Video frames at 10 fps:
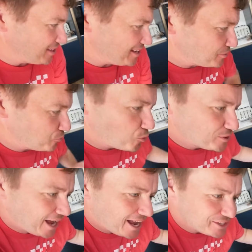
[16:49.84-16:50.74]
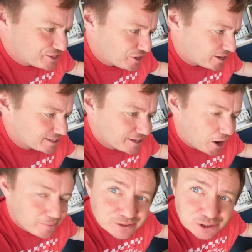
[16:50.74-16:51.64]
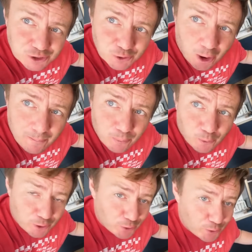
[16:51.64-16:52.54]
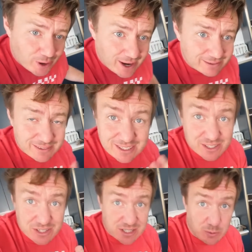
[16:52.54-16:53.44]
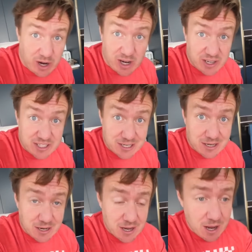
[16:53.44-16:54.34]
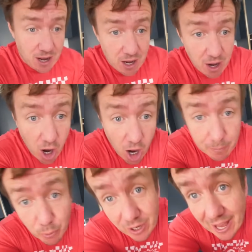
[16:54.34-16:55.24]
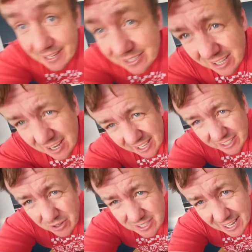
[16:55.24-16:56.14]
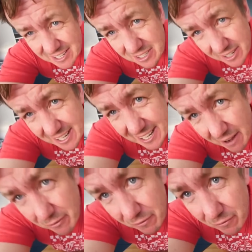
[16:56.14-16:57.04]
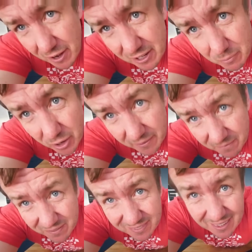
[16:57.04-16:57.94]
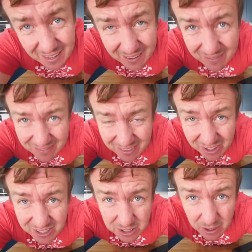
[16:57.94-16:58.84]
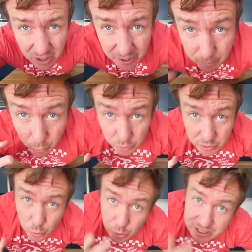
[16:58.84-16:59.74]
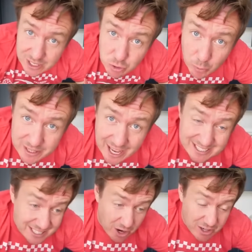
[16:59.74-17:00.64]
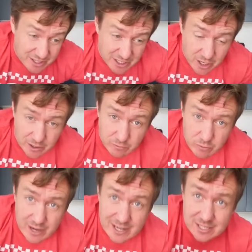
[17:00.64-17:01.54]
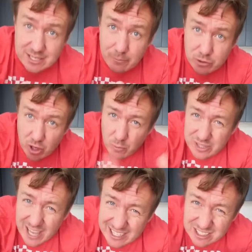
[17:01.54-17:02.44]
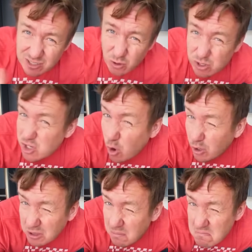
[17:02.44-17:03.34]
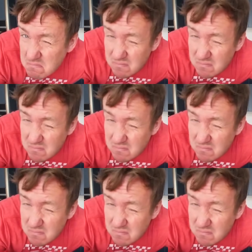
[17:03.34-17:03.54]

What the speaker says: this water has just come to a boil, and this is just the way I like to hard boil eggs. It goes against like nearly every friend of mine likes to like boil the water, then drop the eggs in. I like to kind of raise the temperature up with the eggs to not shock them.